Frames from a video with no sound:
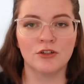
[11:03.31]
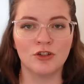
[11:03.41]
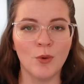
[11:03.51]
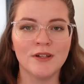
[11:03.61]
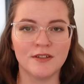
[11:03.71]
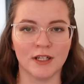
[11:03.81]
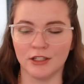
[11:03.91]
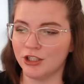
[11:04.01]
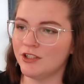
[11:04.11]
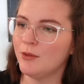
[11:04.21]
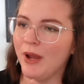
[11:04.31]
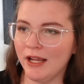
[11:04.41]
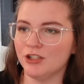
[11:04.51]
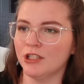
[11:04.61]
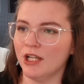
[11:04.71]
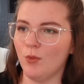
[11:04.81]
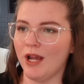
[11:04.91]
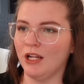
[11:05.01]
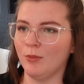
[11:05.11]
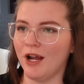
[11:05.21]
So once again, she's impatiently
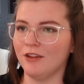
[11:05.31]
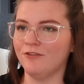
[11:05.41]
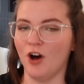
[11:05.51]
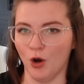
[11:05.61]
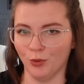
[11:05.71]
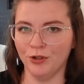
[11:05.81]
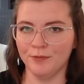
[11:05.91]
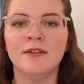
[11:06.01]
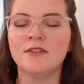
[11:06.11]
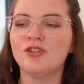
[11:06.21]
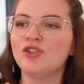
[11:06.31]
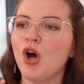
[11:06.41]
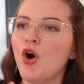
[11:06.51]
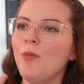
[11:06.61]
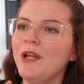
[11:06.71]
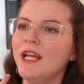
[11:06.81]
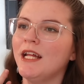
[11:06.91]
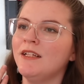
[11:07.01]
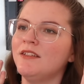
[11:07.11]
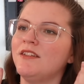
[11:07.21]
waiting by the phone, and so
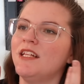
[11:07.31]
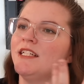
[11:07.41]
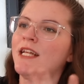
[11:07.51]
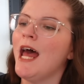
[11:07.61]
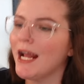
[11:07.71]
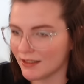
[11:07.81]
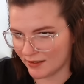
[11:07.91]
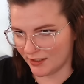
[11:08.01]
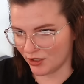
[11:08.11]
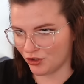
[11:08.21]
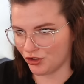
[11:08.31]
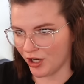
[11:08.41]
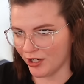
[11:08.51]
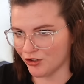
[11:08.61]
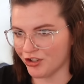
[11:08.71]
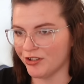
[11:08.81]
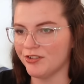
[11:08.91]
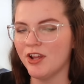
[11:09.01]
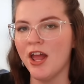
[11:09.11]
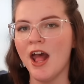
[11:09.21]
begins the text exchanges.